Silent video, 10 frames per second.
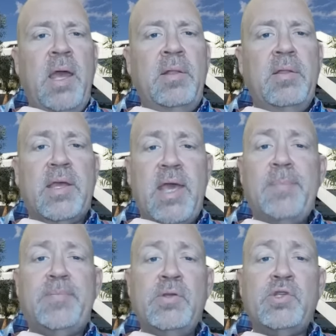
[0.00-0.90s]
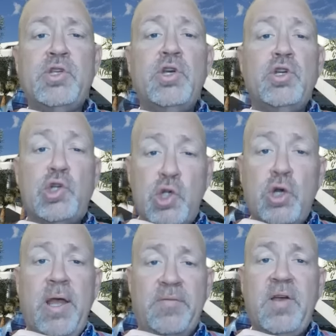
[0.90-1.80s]
And the captains
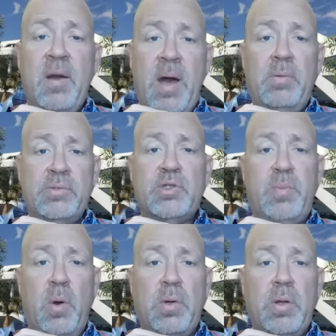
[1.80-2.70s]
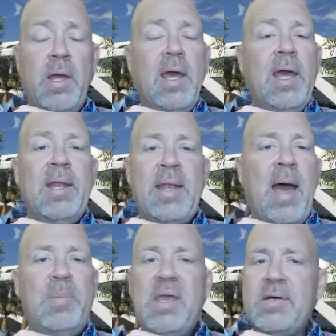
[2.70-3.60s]
should have come out and spoke,
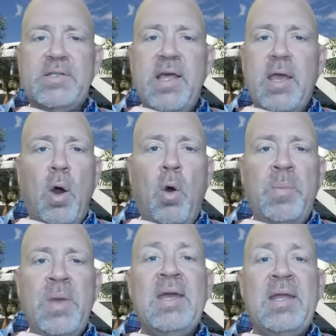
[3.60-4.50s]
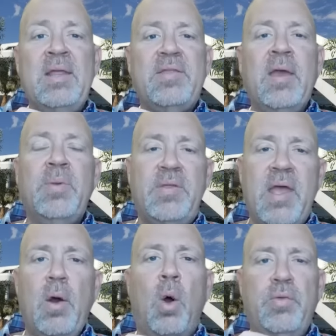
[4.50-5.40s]
not because they owe me anything, but
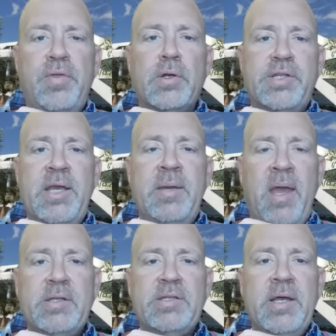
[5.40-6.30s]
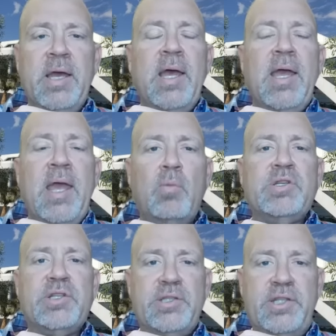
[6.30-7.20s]
they owed their teammates. It
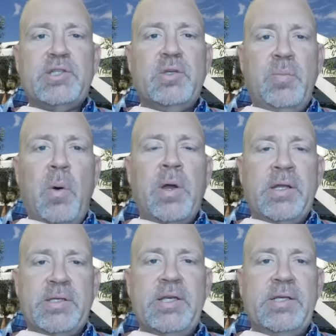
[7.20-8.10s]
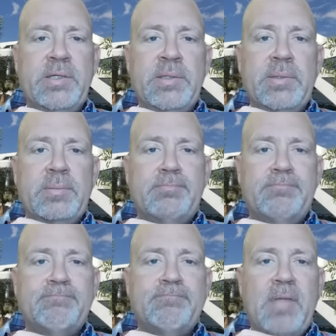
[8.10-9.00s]
was a disappointing season.
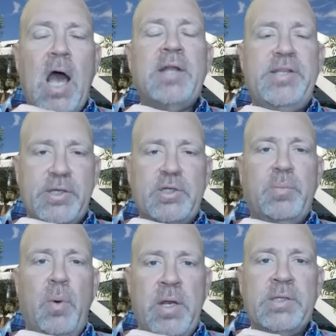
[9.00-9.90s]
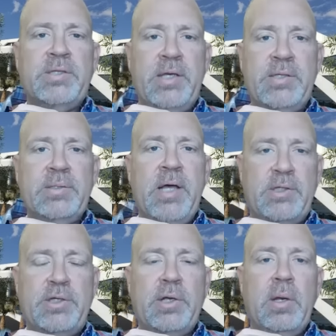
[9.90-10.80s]
A disappointing season
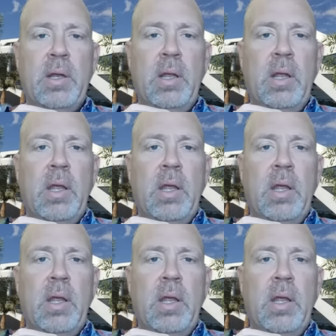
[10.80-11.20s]
last year.